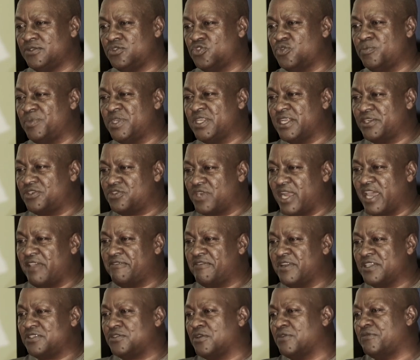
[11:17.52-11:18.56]
to be the
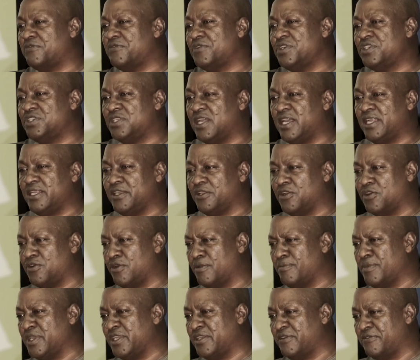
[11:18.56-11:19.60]
drivers of regional
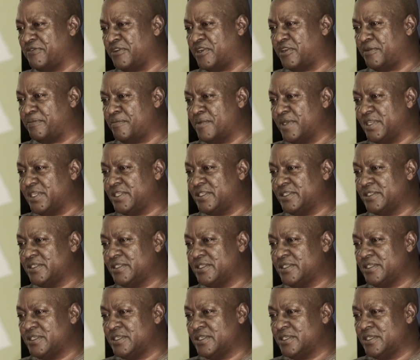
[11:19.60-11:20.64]
economic development.
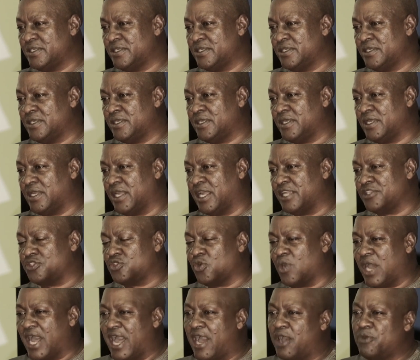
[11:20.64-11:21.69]
And
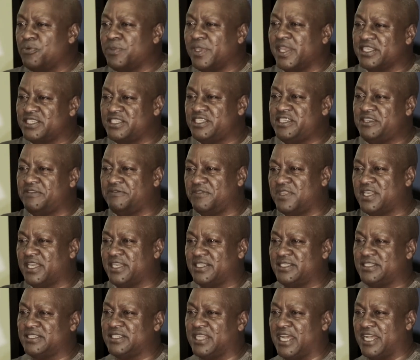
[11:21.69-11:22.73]
so how we achieve
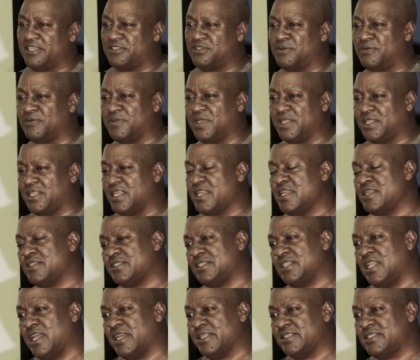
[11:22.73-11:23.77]
this are some of the
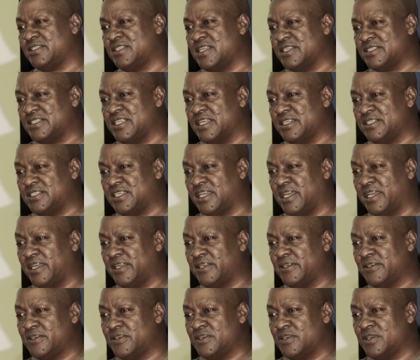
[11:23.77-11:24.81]
things that the
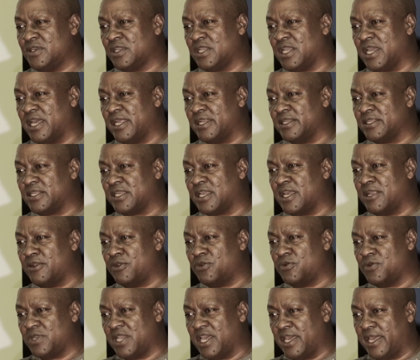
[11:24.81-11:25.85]
center
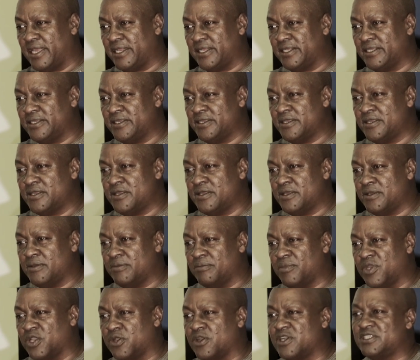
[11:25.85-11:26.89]
can look at.
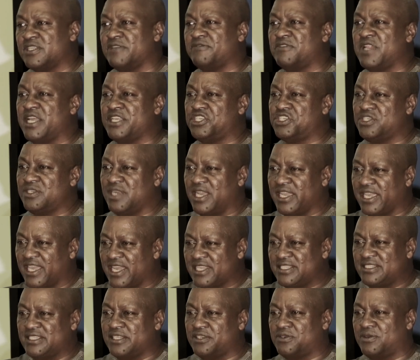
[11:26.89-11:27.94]
Because if Nigeria
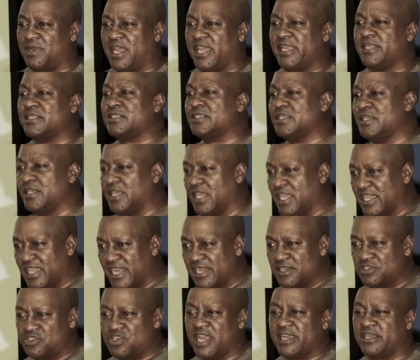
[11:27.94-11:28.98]
gets it right, it
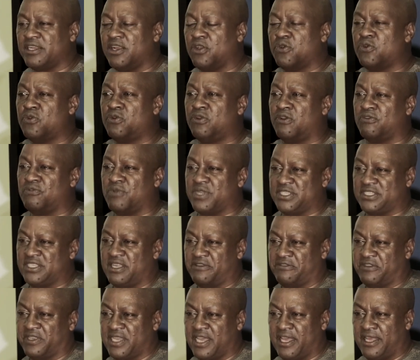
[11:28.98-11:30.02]
can drag the whole of West
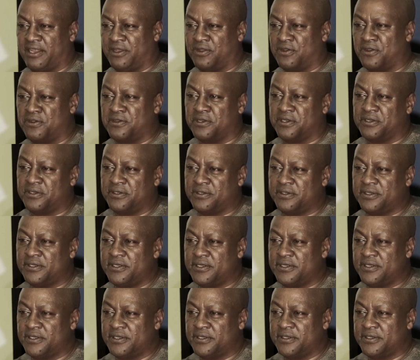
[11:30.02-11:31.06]
Africa along.
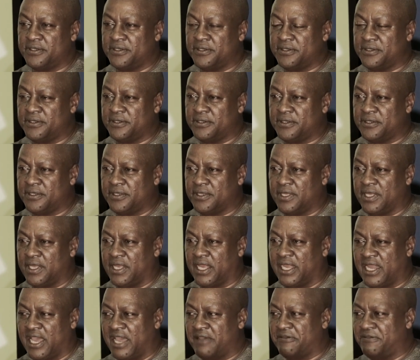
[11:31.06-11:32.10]

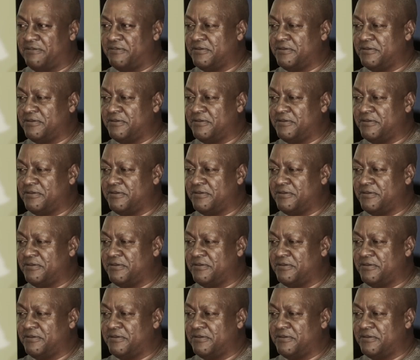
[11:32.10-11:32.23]
And